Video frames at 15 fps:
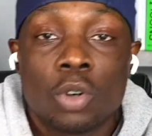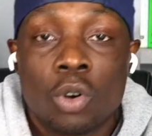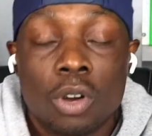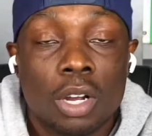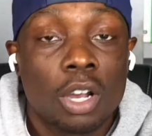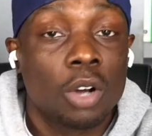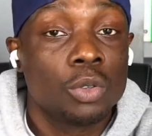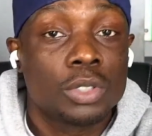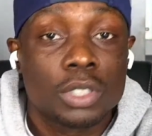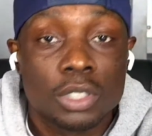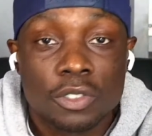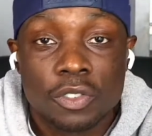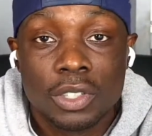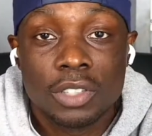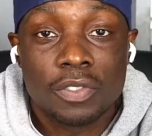or a coach
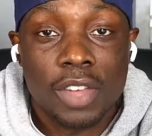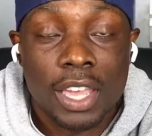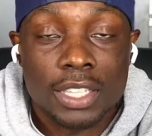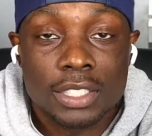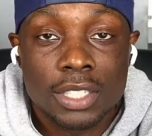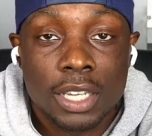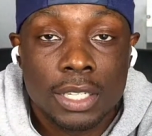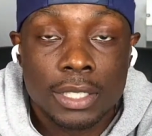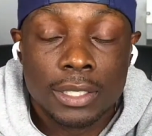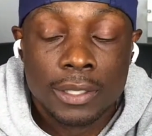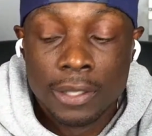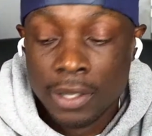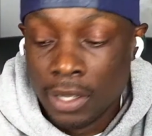is fully vaccinated.